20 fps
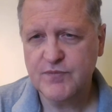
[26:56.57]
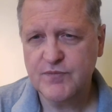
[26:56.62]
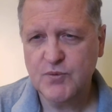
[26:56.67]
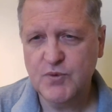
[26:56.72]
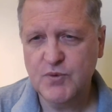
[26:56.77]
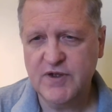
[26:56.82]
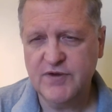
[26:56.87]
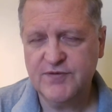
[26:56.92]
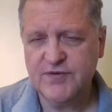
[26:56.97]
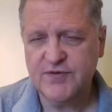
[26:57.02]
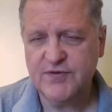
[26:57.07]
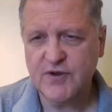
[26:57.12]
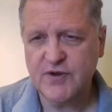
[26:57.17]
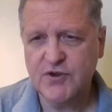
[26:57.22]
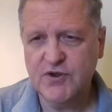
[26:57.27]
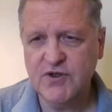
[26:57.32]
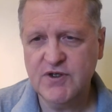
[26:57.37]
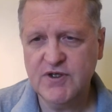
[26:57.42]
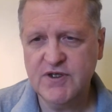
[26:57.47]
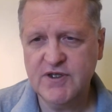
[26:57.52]
with
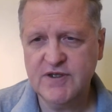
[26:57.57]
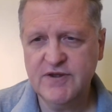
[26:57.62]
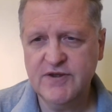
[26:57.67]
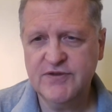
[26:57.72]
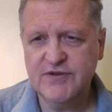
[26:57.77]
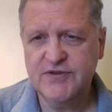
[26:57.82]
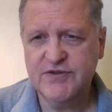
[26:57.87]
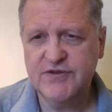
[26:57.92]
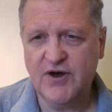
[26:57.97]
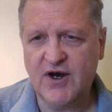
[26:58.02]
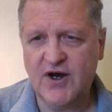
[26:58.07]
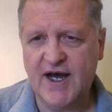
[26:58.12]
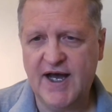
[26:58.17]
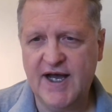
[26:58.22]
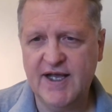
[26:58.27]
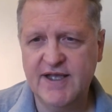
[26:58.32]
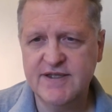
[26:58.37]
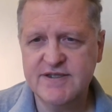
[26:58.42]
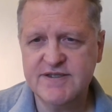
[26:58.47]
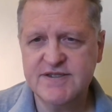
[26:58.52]
good
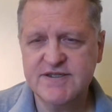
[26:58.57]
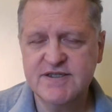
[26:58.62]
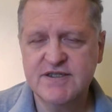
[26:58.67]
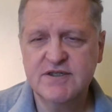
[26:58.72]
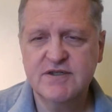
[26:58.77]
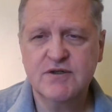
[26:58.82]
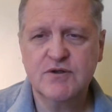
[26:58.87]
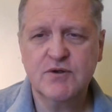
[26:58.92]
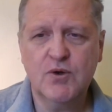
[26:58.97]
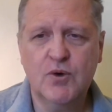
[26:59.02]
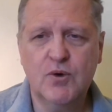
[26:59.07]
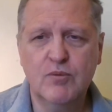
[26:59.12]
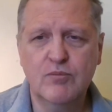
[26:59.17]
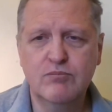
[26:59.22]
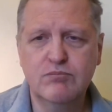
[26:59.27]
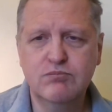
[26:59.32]
thoughts, com